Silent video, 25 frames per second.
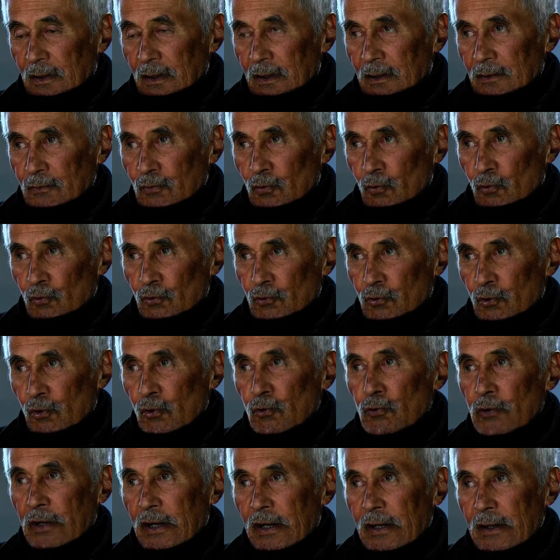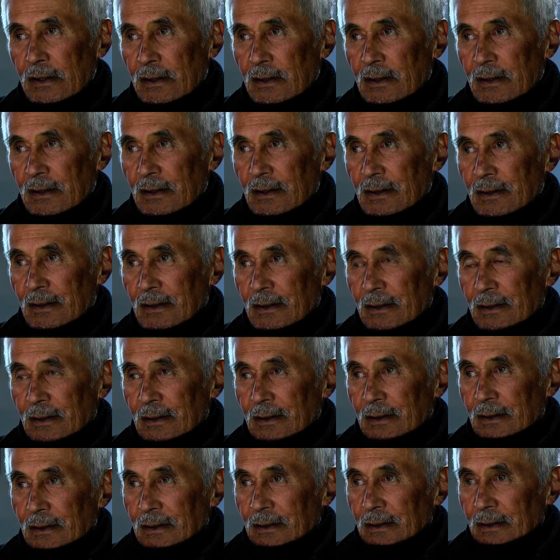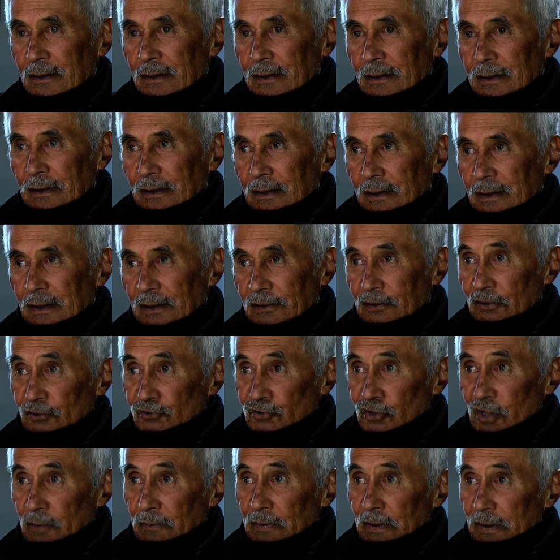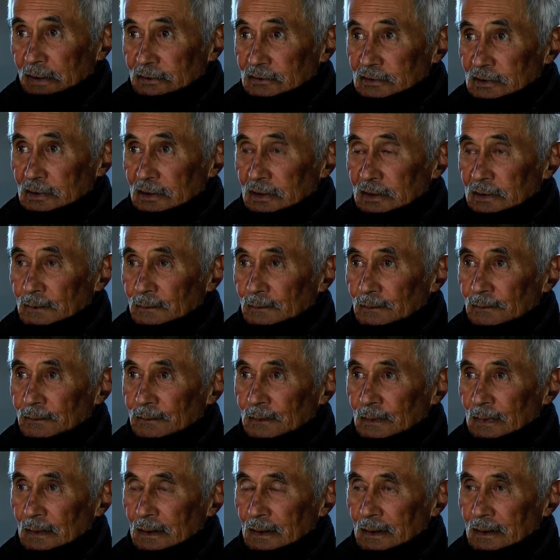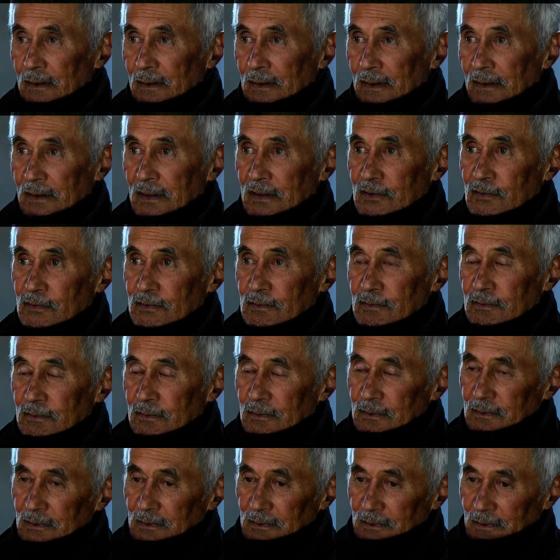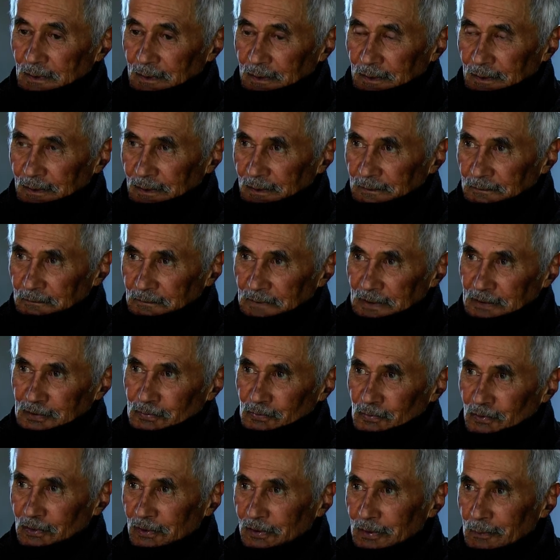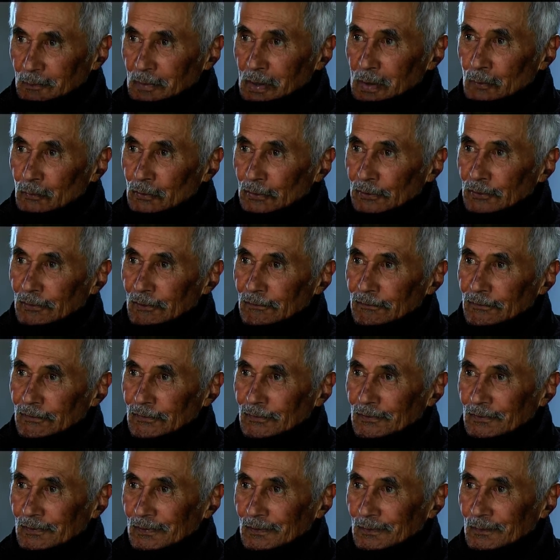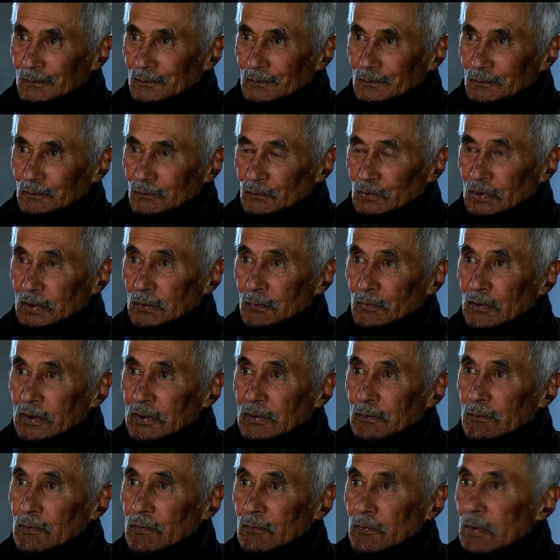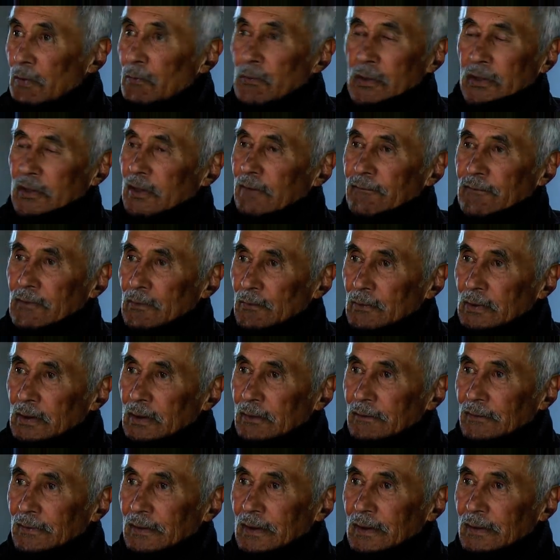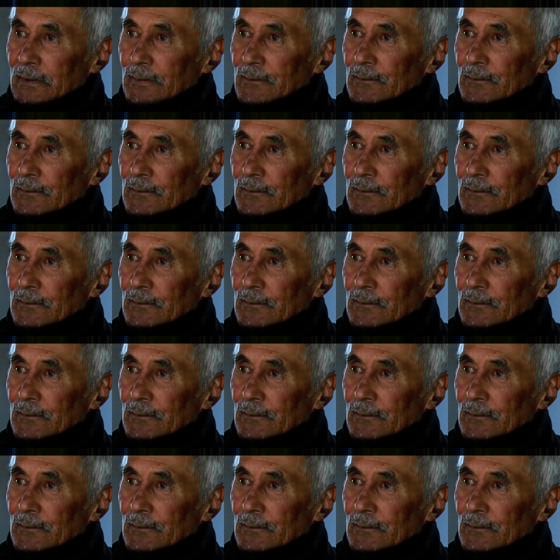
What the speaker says: called Kure, Itajima actually, and that's where the bomb went off. We weren't even aware of that.